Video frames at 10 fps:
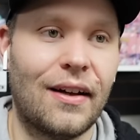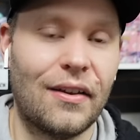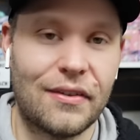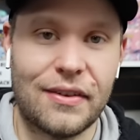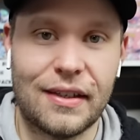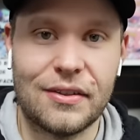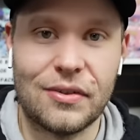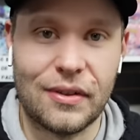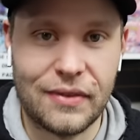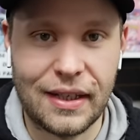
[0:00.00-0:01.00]
other things
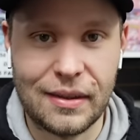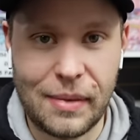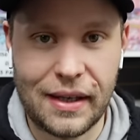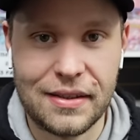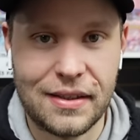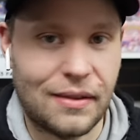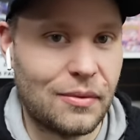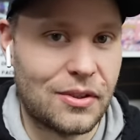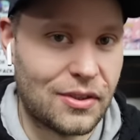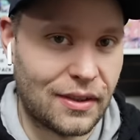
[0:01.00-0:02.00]
sort of take the back seat,
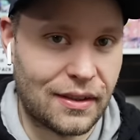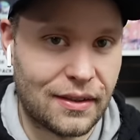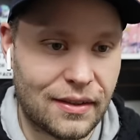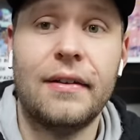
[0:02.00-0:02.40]
which shouldn't.